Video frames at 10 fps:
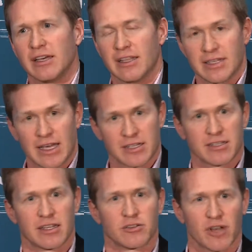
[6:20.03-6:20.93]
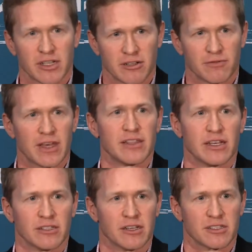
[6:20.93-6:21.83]
And Texas then tried to defend
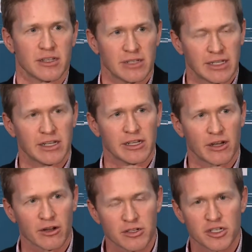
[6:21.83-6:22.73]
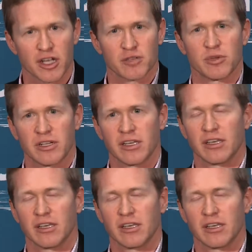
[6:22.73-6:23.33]
that law, saying, in our judgment,